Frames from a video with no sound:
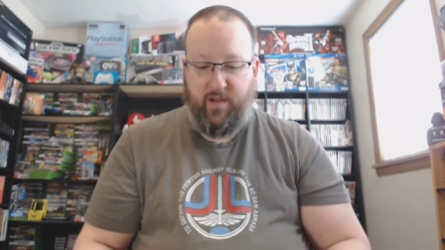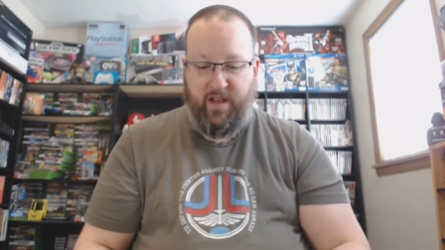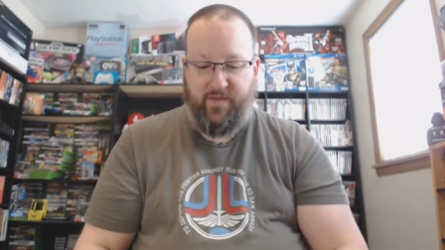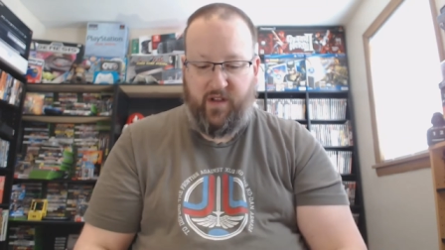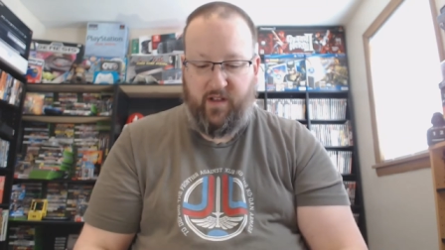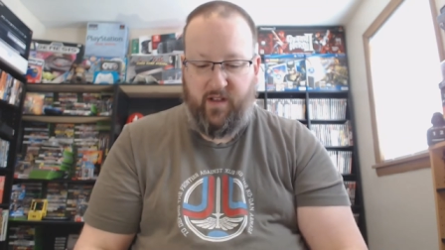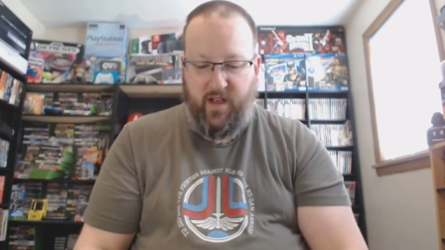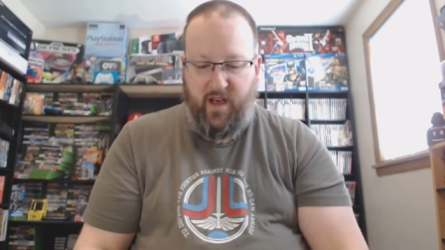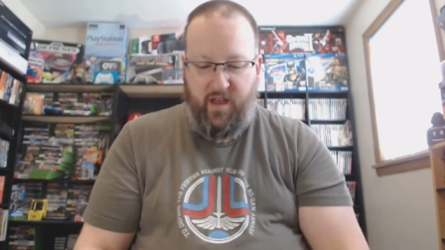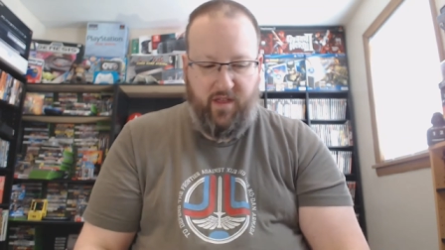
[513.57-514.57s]
I'll have to
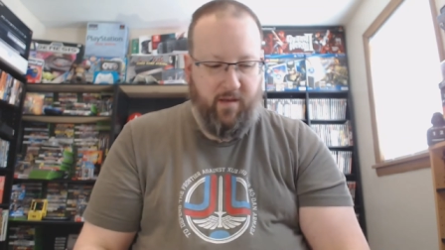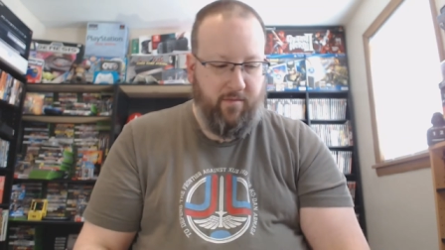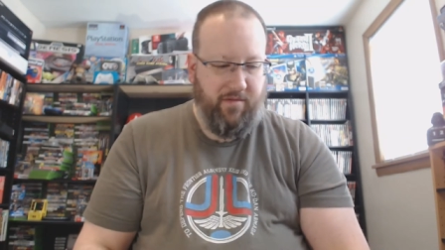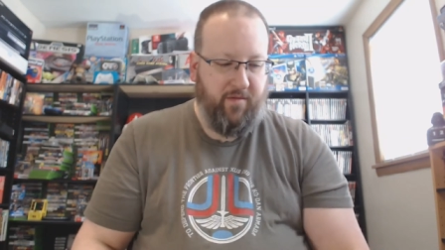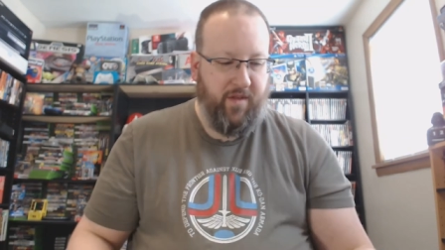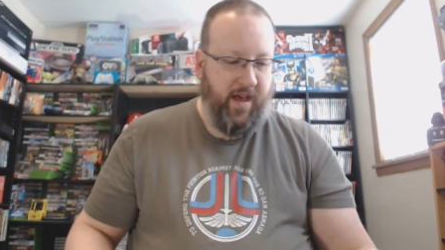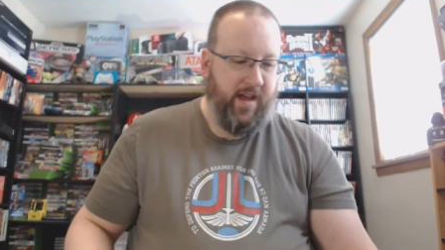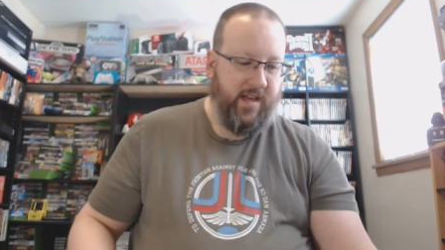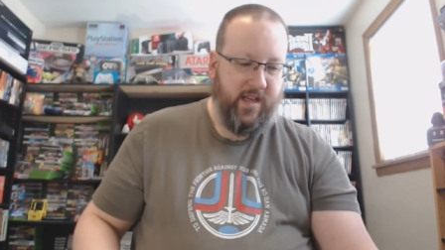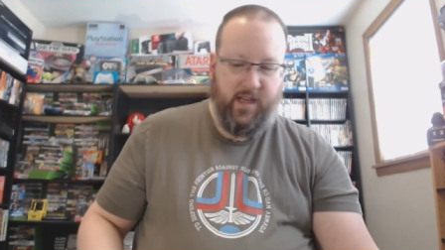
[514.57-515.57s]
thumb through
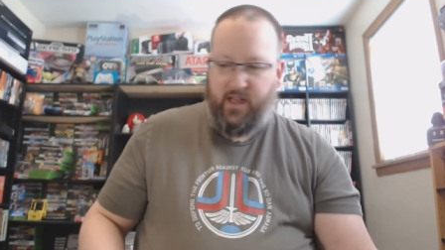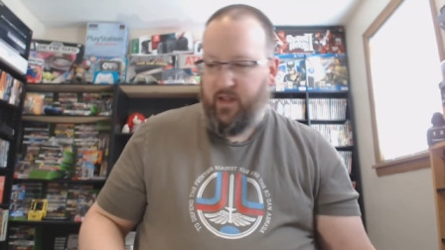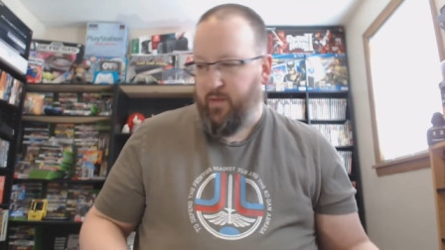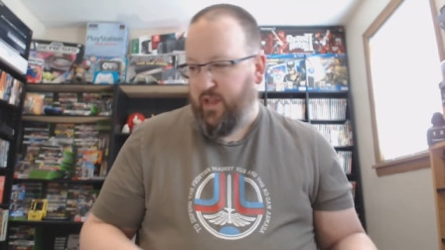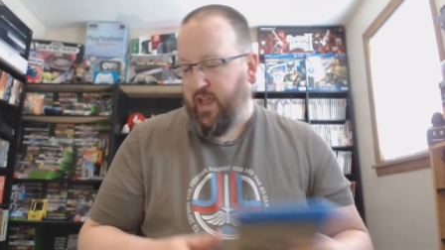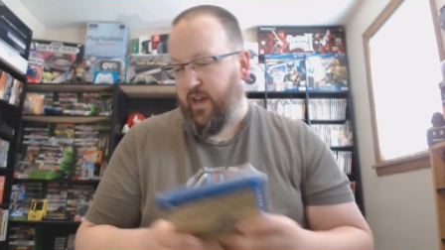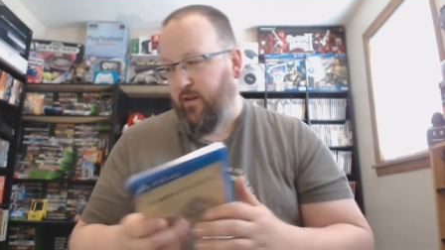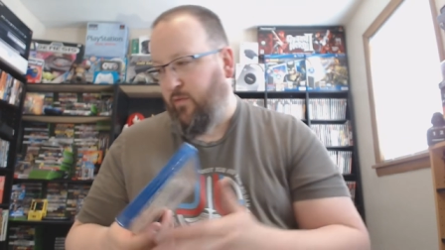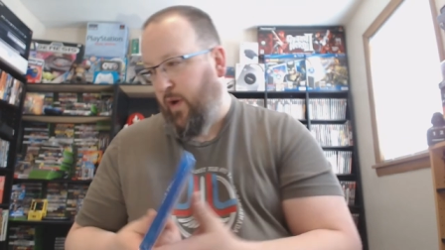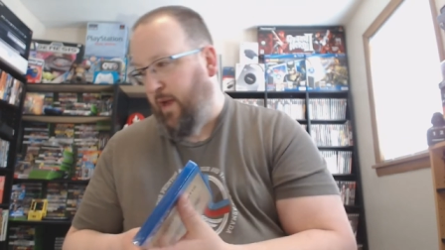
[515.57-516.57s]
that uh, a little bit
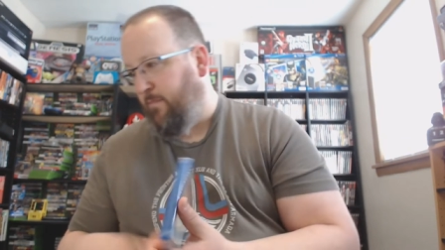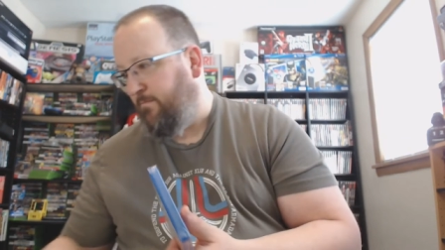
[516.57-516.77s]
later when